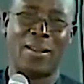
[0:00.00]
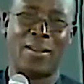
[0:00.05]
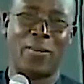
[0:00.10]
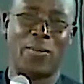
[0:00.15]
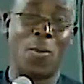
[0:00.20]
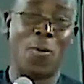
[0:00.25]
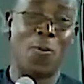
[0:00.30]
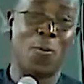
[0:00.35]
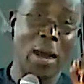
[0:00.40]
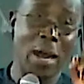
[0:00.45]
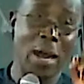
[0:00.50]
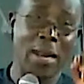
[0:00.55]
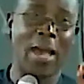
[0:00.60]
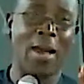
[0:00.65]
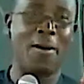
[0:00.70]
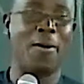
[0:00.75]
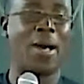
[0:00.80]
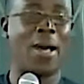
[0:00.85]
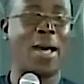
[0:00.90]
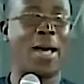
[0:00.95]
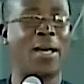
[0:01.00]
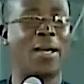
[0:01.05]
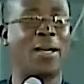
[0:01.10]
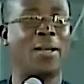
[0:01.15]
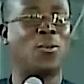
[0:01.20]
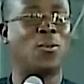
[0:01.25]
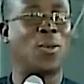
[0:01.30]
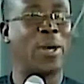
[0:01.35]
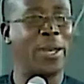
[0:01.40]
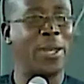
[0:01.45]
From 1
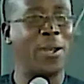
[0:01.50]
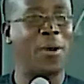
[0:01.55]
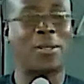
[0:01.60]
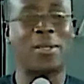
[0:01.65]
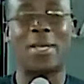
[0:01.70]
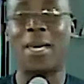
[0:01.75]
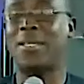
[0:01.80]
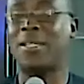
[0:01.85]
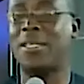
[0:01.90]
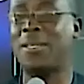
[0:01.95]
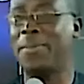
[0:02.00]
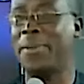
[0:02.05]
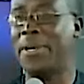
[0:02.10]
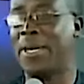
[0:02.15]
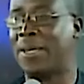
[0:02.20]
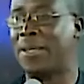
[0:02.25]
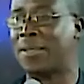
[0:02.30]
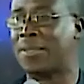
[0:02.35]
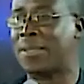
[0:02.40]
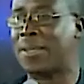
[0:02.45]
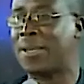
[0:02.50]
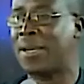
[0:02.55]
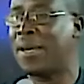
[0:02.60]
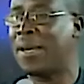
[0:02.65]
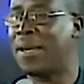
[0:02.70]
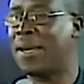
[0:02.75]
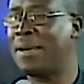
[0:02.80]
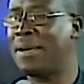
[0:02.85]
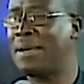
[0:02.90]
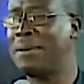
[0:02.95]
hour, 20 or 30
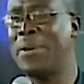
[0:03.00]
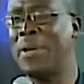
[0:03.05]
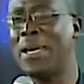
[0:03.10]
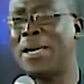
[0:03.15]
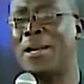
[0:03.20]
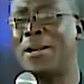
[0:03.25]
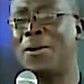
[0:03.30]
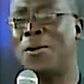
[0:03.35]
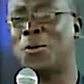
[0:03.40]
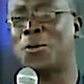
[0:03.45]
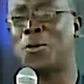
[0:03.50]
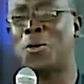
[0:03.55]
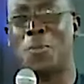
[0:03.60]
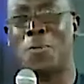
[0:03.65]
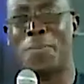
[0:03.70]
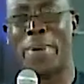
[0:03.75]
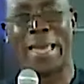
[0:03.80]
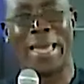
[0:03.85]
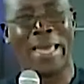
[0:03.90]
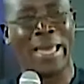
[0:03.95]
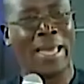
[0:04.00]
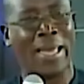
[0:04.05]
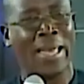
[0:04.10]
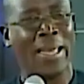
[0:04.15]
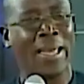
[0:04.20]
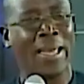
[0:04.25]
minutes, you need to look to bear.